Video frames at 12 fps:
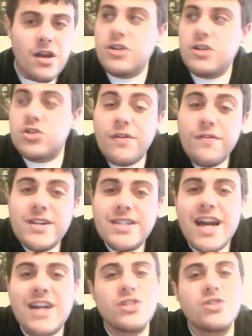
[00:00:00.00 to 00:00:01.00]
So if these
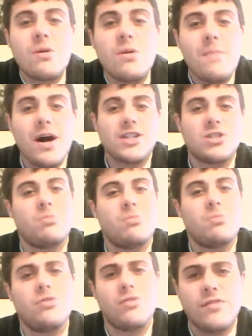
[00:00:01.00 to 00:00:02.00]
hashes are impossible
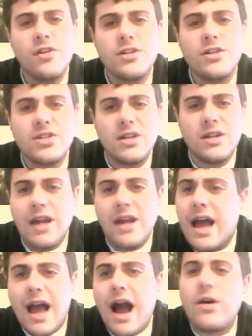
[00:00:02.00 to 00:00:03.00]
to reverse, then
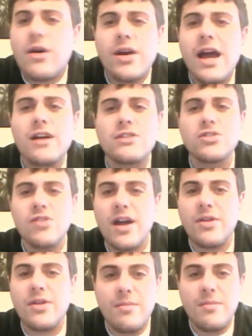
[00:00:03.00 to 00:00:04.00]
how can hackers crack
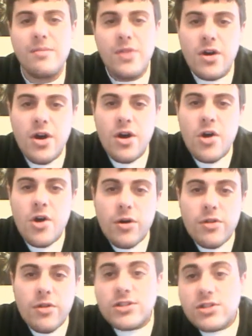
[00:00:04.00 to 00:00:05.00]
them? Well,
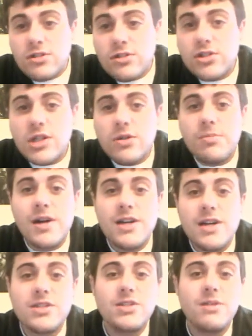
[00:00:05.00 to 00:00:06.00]
the solution relies
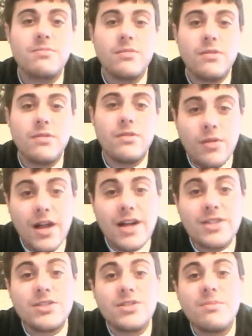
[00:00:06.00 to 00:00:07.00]

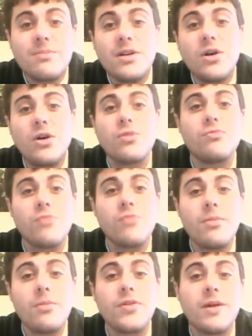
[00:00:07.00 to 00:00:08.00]
on something called
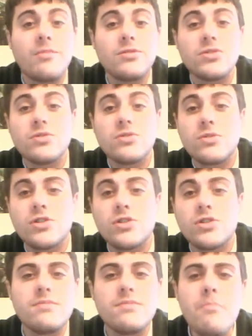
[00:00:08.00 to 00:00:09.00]
rainbow tables, which are
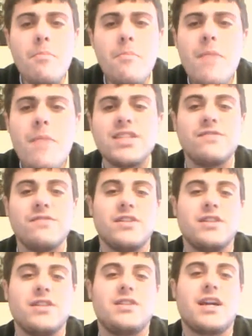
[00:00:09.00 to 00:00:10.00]
these massive
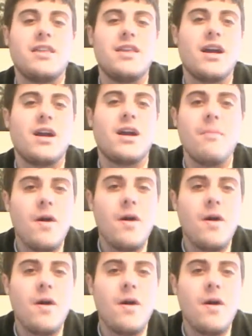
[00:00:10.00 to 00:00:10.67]
lists that can take up